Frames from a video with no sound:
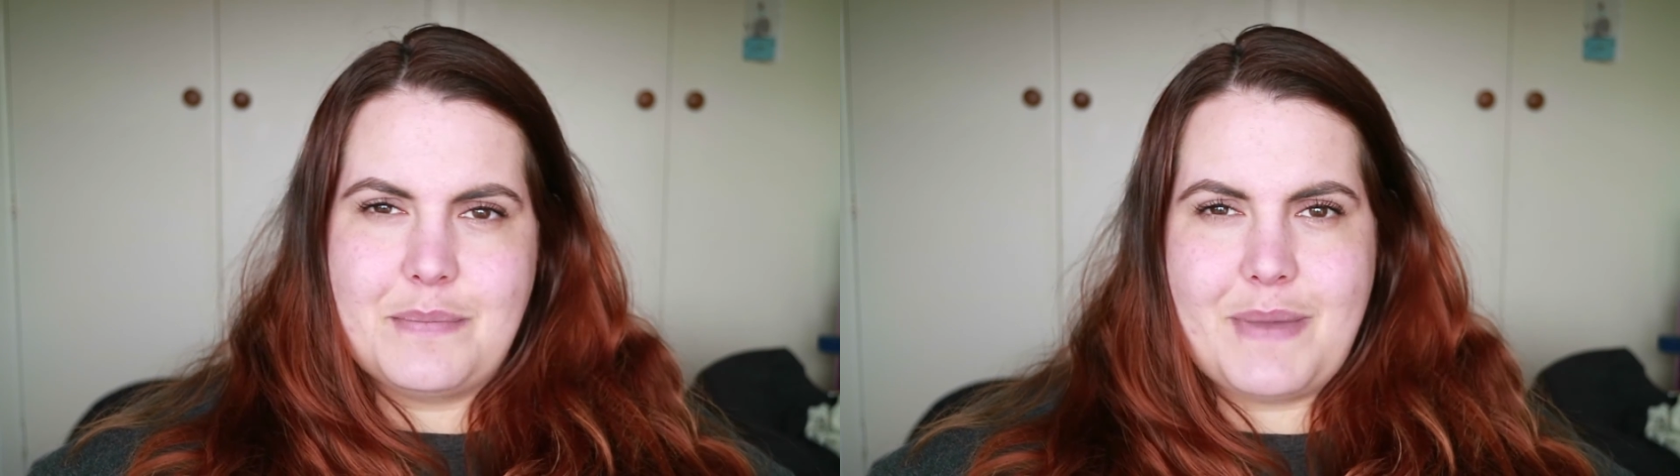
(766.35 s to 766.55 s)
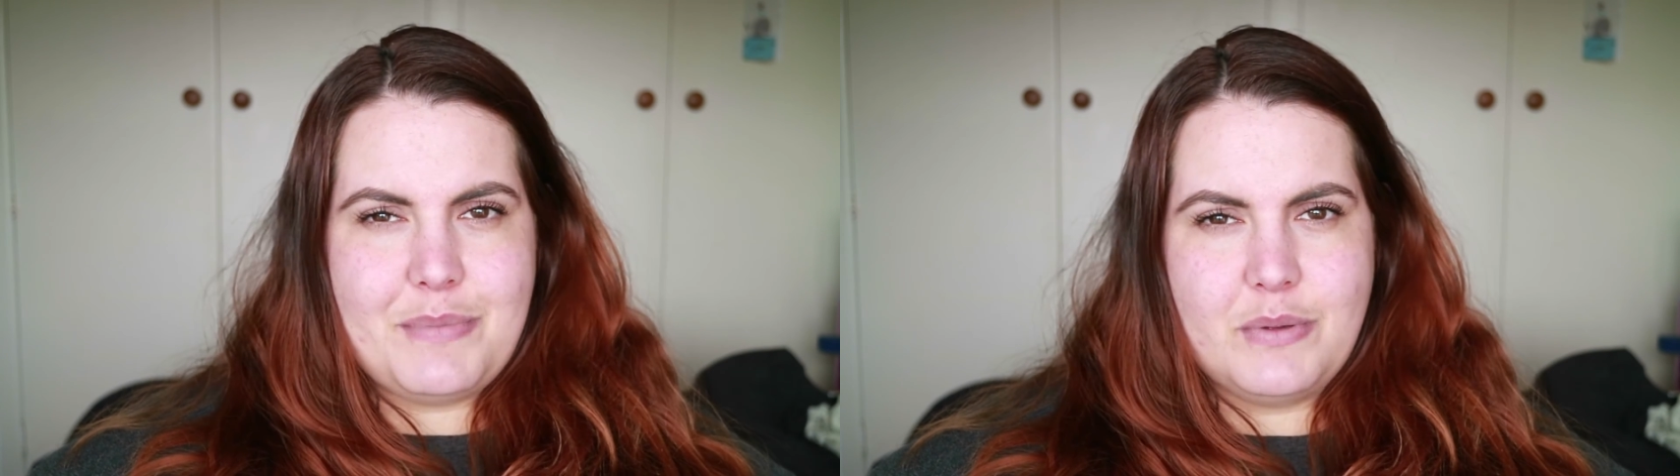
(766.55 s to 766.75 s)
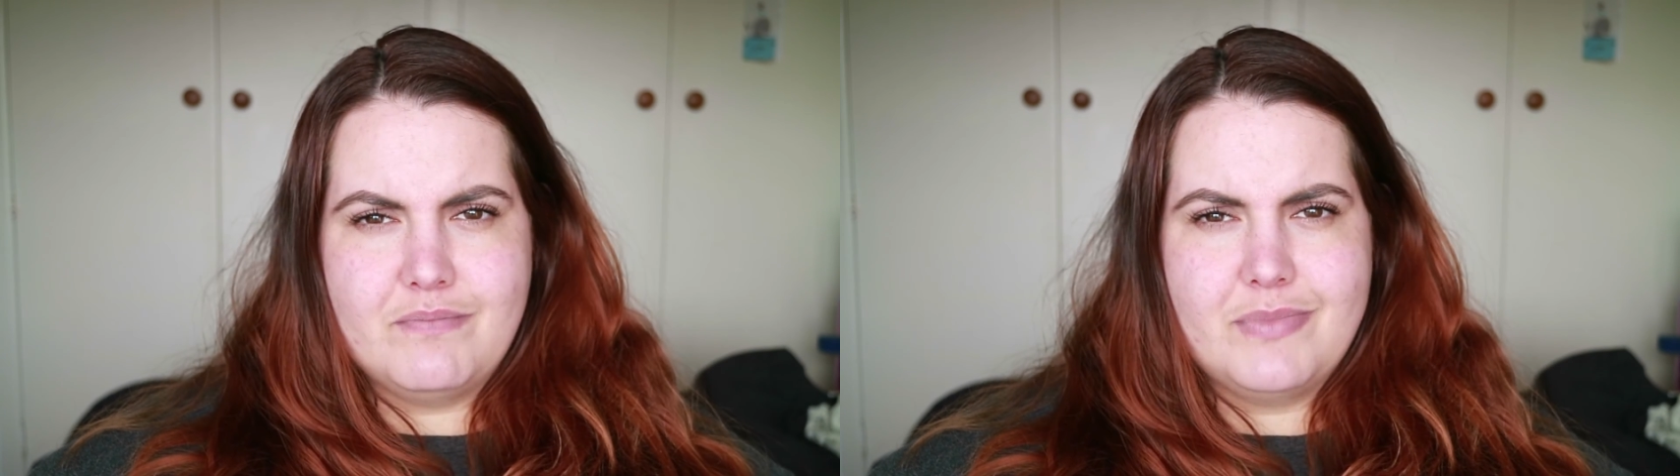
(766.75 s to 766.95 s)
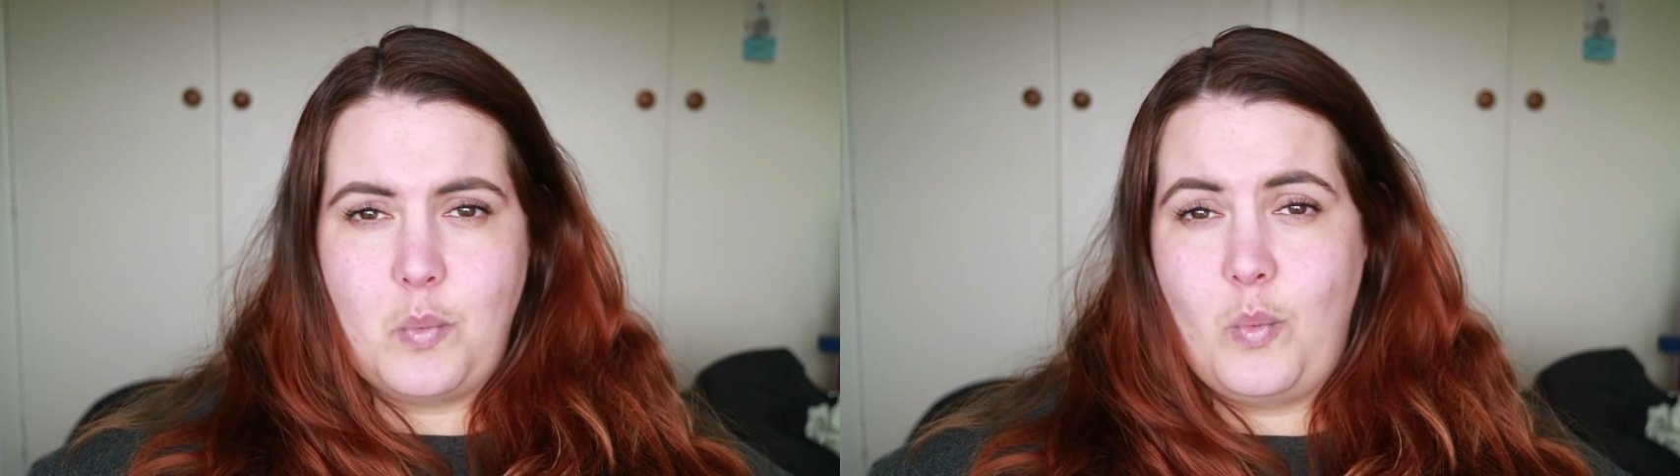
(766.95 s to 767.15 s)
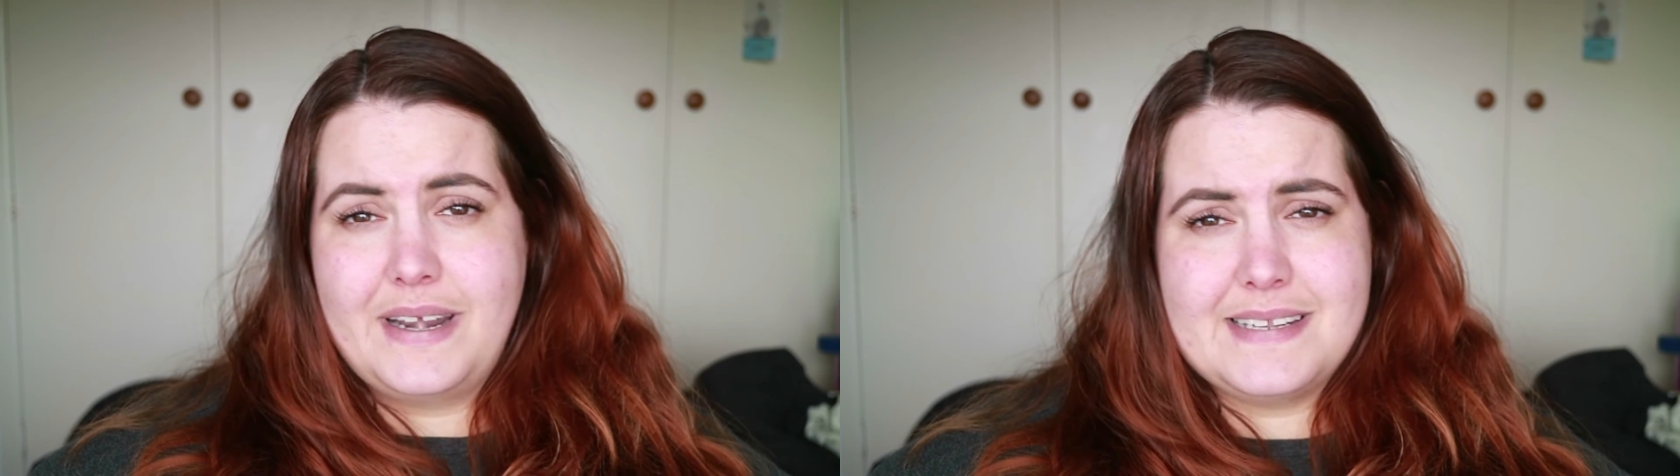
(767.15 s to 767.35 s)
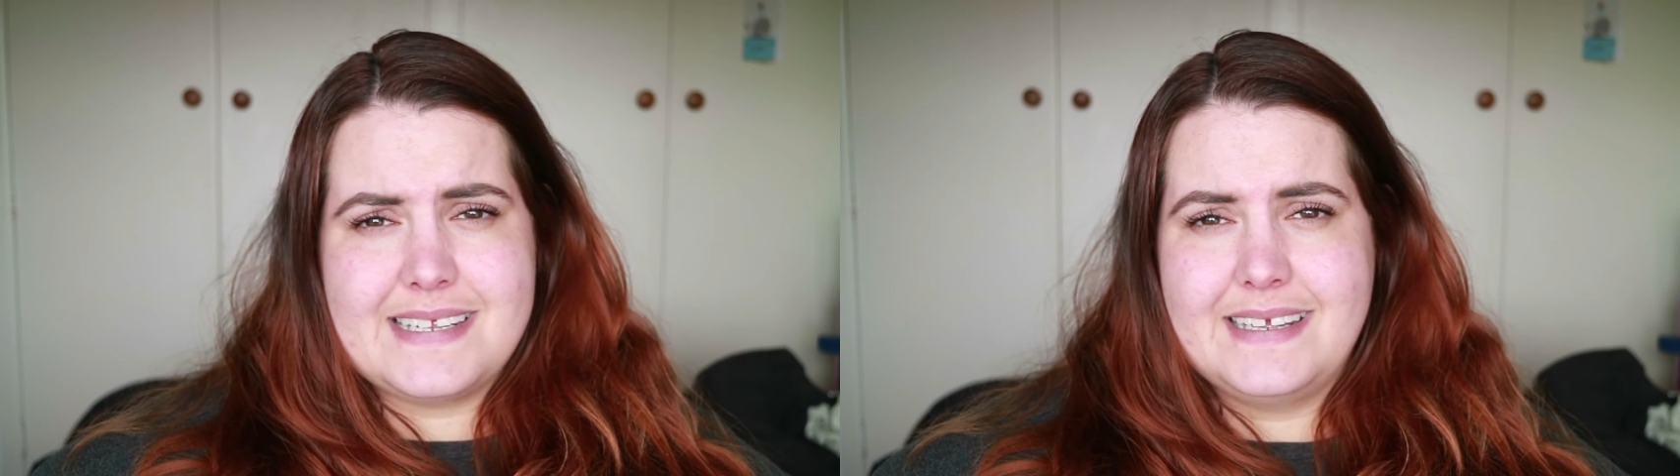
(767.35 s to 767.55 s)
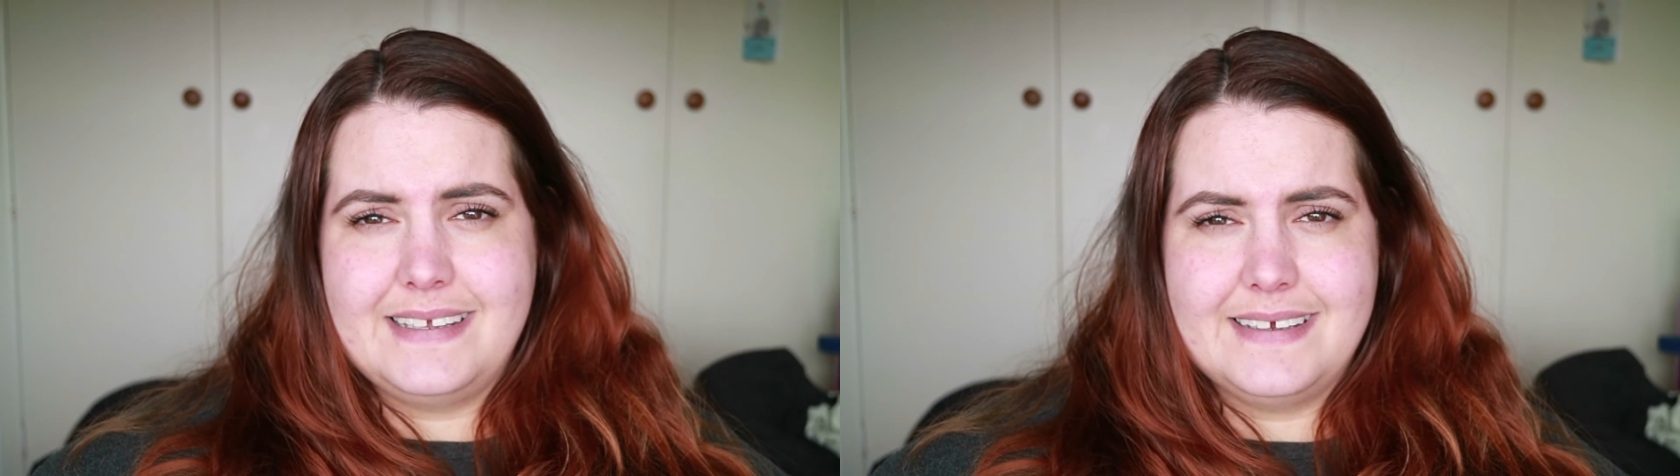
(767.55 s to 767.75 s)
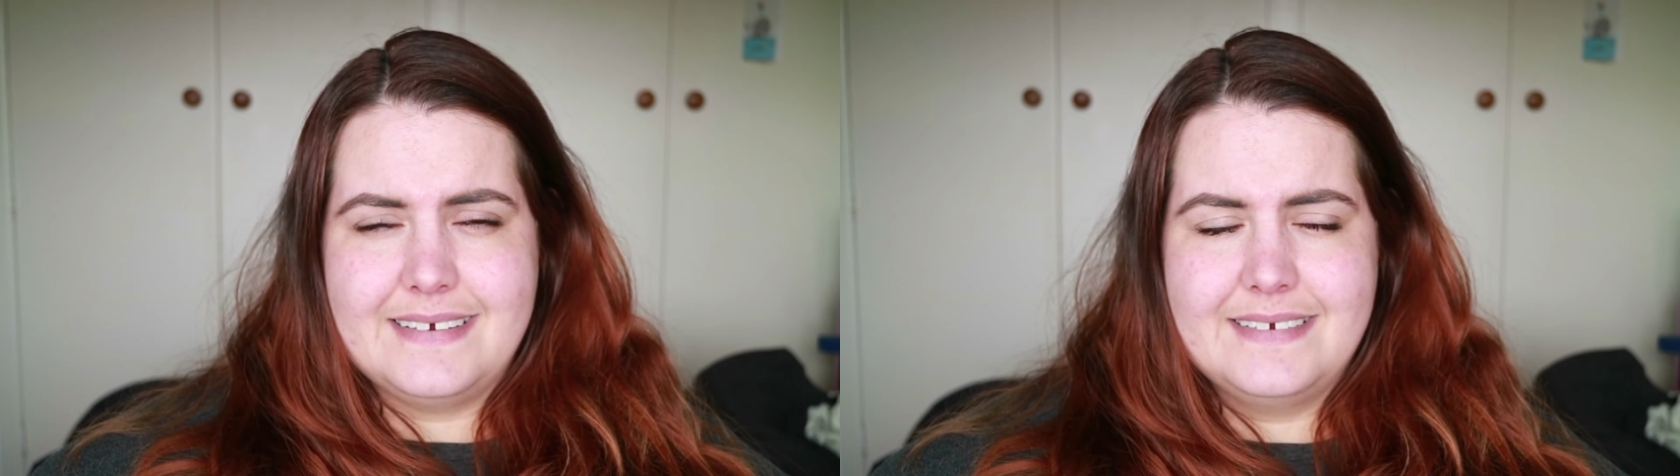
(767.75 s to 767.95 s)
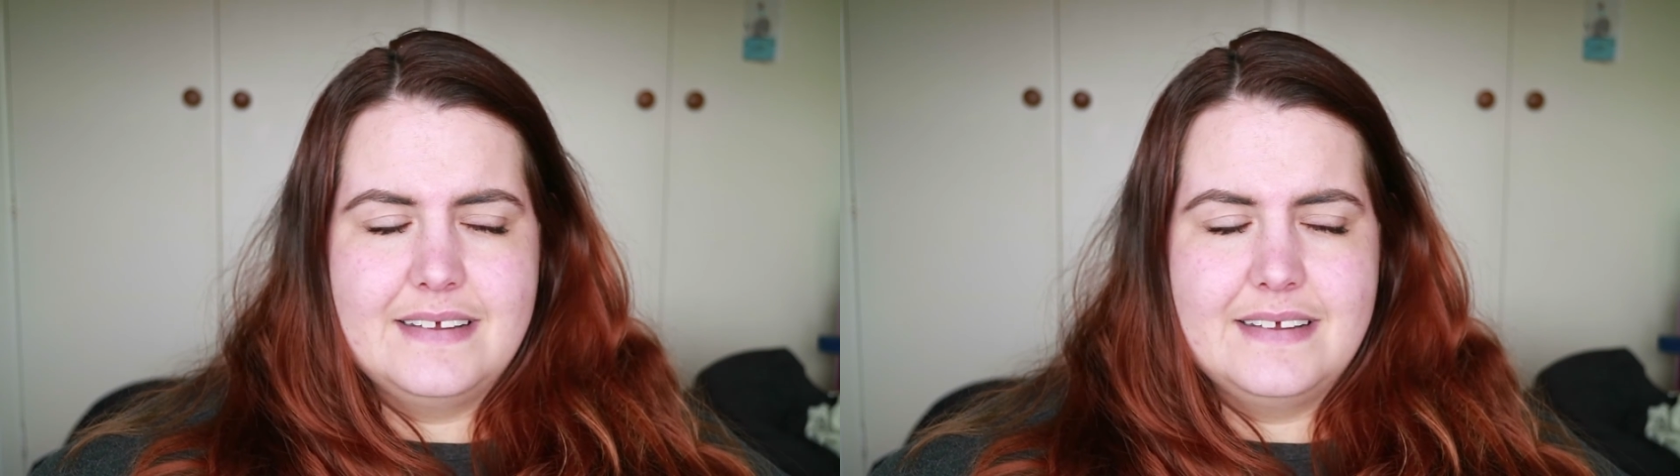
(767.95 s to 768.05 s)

maybe once a year.